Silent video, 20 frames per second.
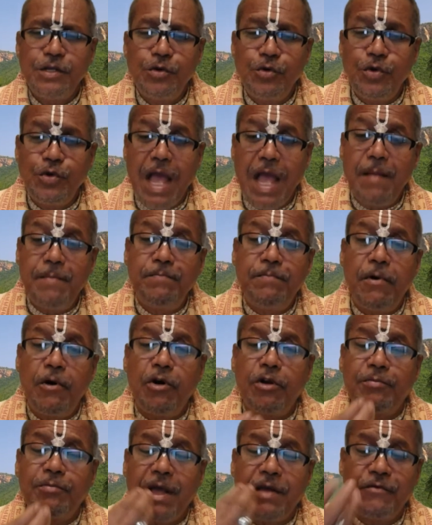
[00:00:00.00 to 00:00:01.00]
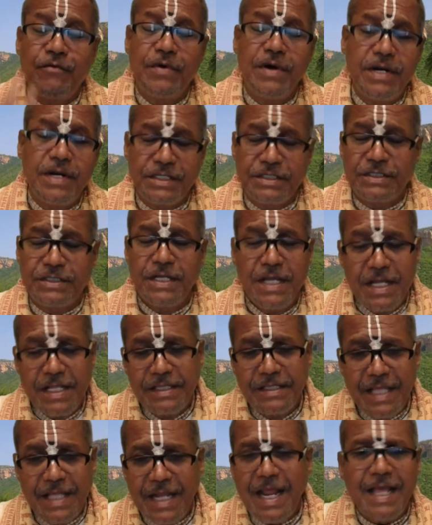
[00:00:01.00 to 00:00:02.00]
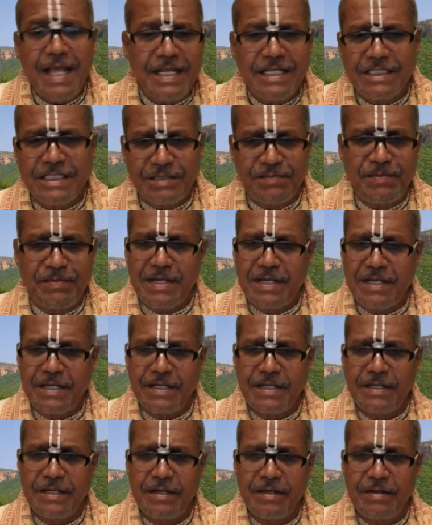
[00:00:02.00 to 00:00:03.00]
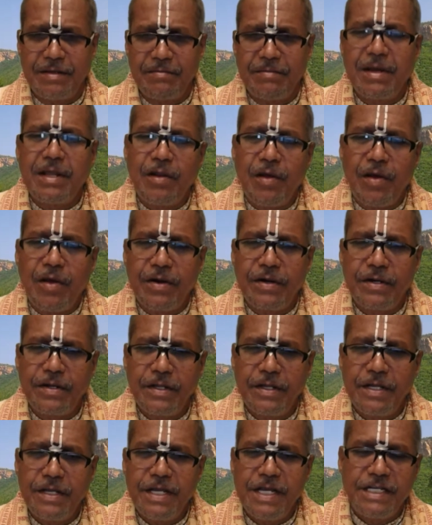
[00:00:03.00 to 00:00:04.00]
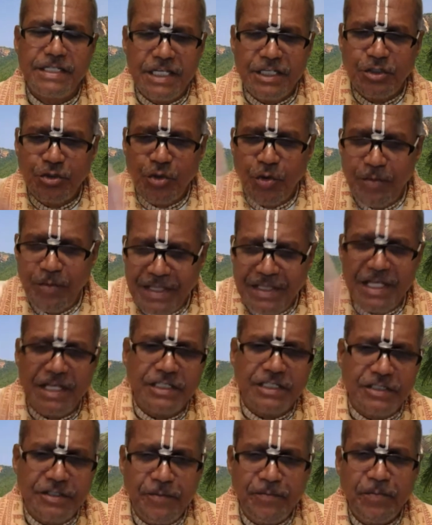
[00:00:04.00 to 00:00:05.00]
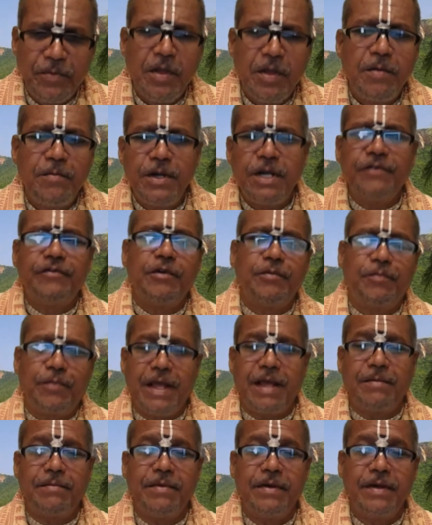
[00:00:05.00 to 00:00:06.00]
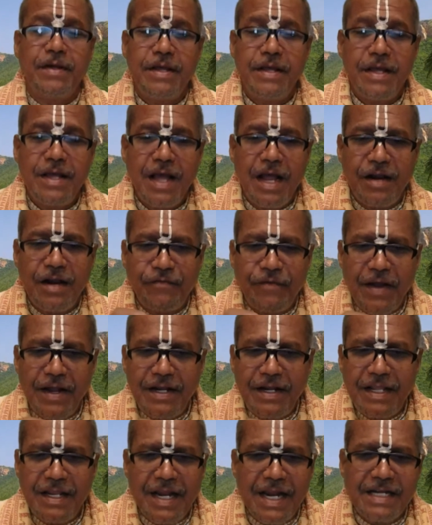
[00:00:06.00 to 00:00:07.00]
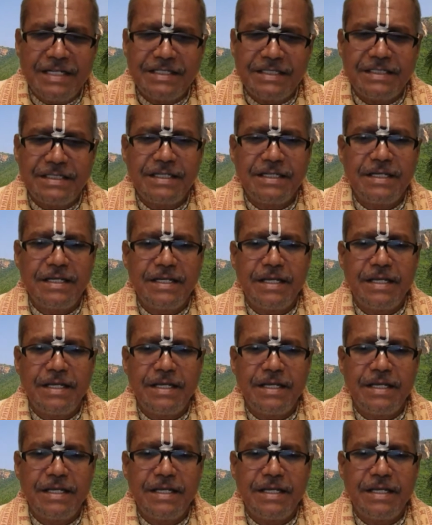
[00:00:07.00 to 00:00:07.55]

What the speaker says: you empower my words, then I can speak, my Lord. He says so many things. Beautiful poem, and finally writes,